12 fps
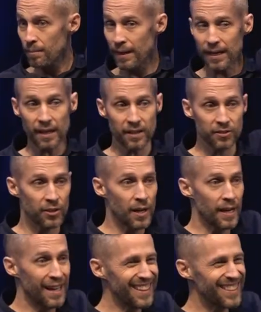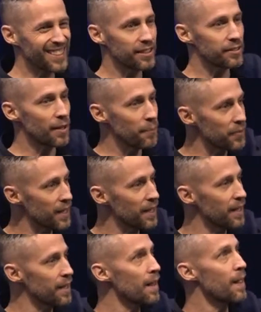because it is
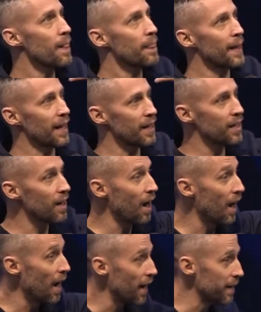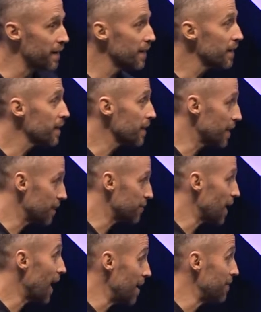something that God
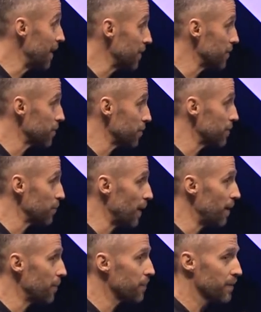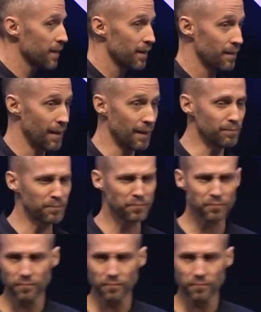gives a high value to as well. Amen?